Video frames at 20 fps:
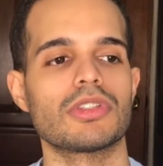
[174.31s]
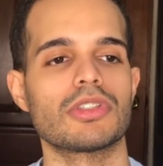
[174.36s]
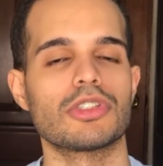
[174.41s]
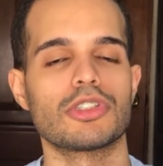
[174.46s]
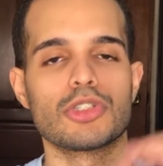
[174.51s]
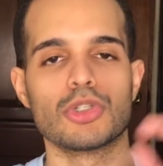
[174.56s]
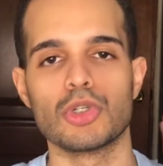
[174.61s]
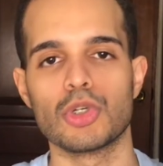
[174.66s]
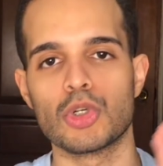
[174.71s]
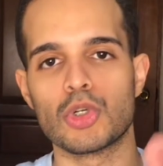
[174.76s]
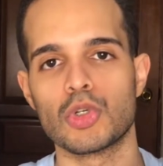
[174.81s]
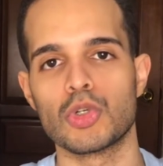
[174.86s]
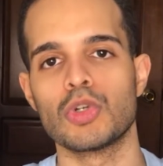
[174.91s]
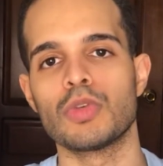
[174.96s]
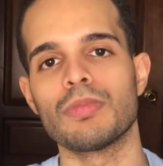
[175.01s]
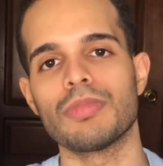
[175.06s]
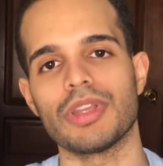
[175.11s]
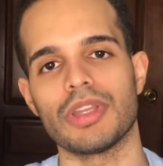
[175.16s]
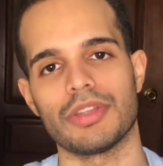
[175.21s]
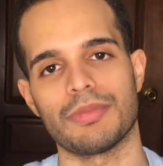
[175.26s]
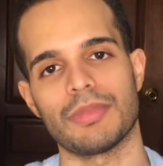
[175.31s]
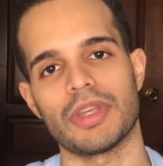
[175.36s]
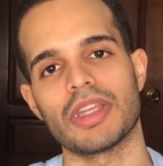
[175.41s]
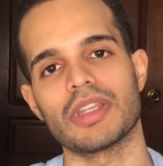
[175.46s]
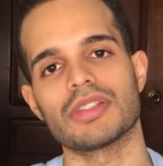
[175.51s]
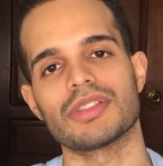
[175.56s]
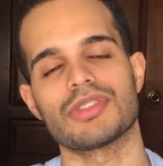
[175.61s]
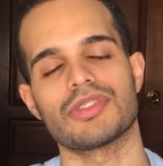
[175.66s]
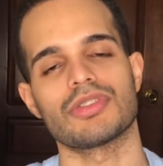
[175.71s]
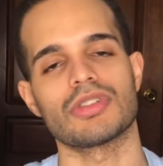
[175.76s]
to whom it may
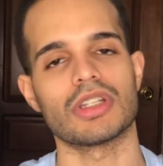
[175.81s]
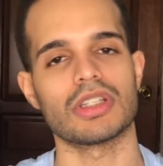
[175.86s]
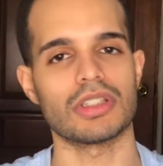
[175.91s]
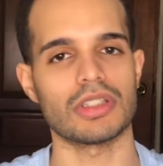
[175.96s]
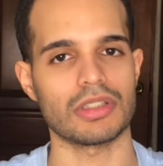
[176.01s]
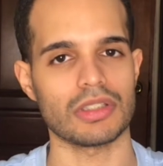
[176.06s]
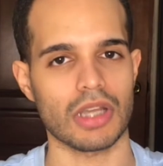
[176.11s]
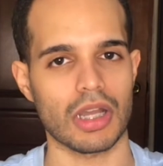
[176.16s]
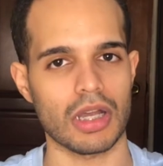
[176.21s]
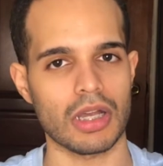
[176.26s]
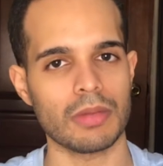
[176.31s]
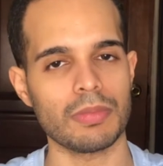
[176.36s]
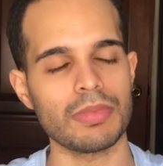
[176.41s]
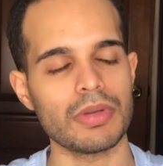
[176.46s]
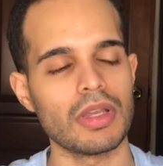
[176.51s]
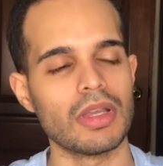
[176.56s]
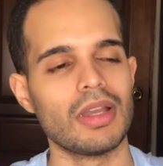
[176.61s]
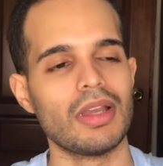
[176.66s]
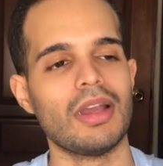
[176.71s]
concern at the top.